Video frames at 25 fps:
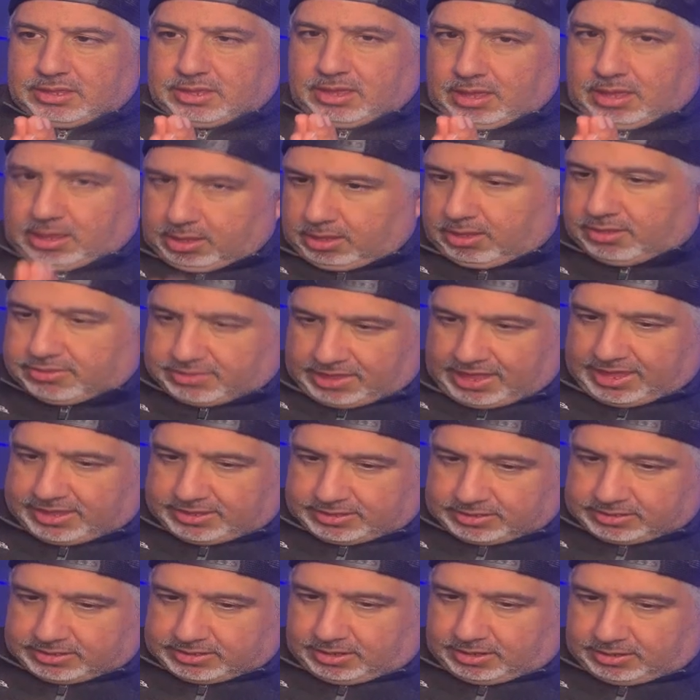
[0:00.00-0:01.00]
All
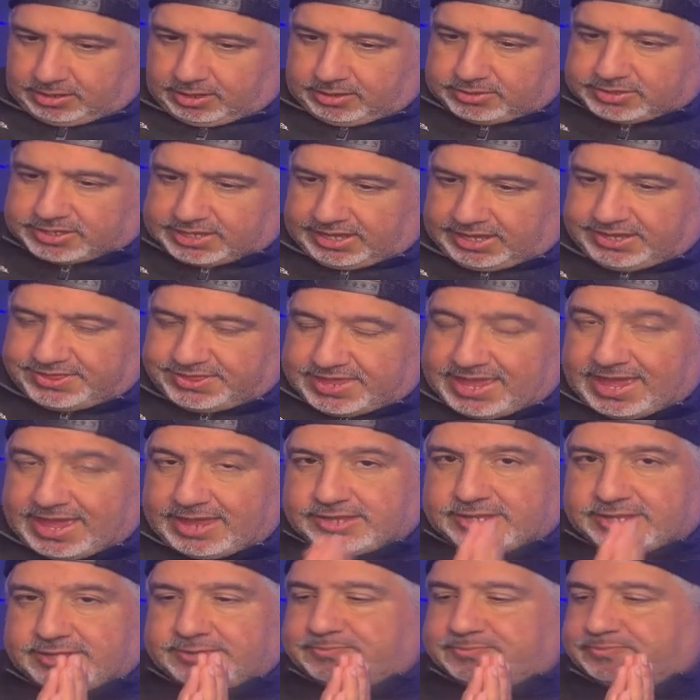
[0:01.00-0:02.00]
that, all saying
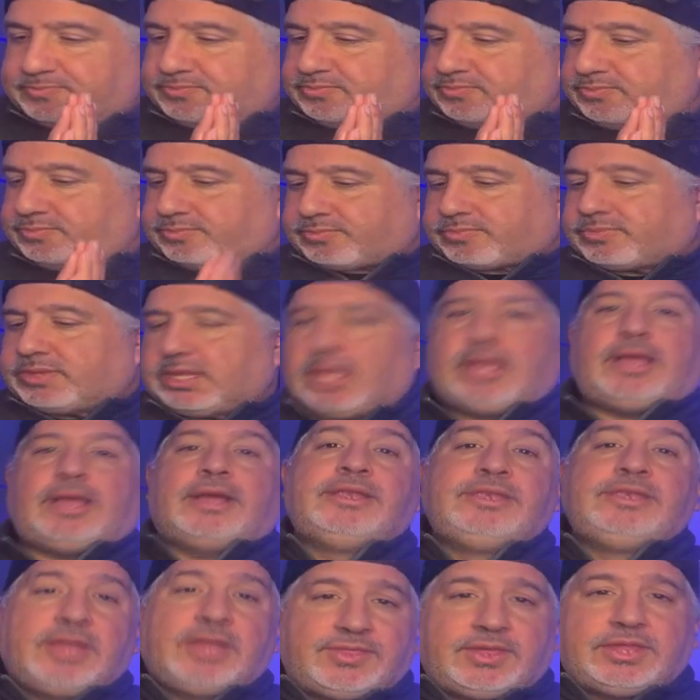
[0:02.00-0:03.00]
that,
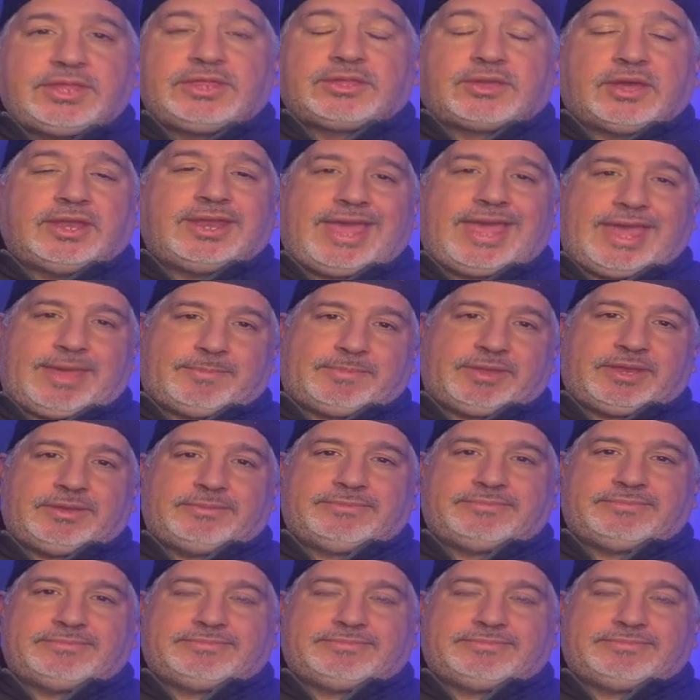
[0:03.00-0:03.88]
nothing's going to happen.